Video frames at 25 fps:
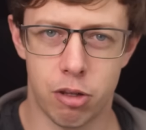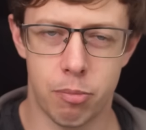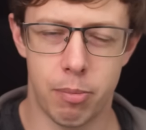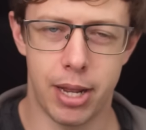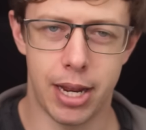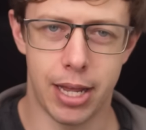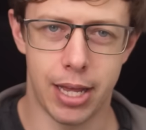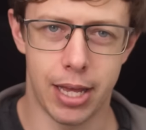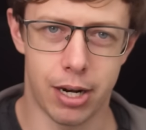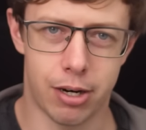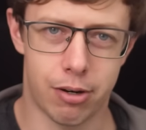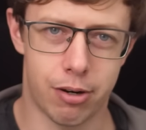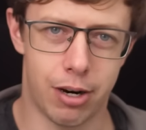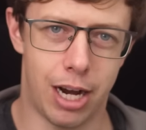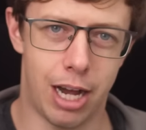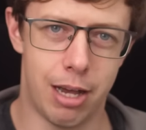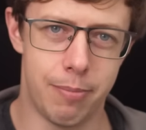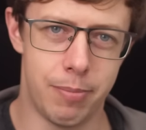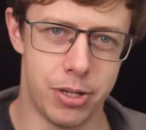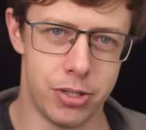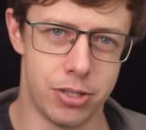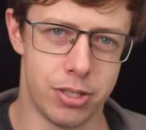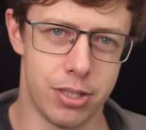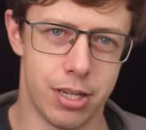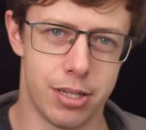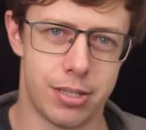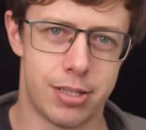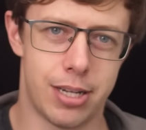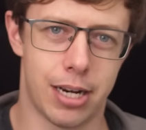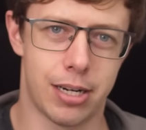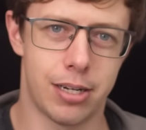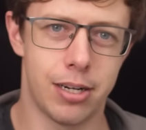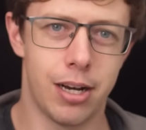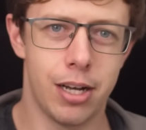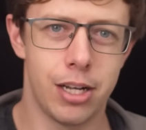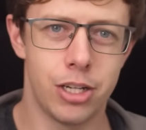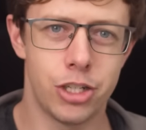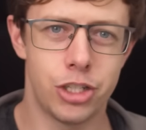committing a crime using this
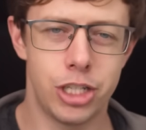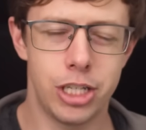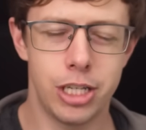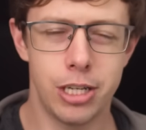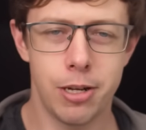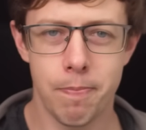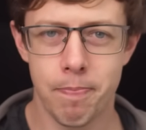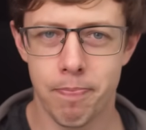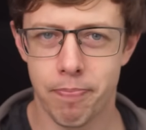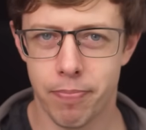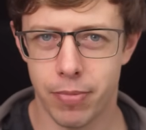technology.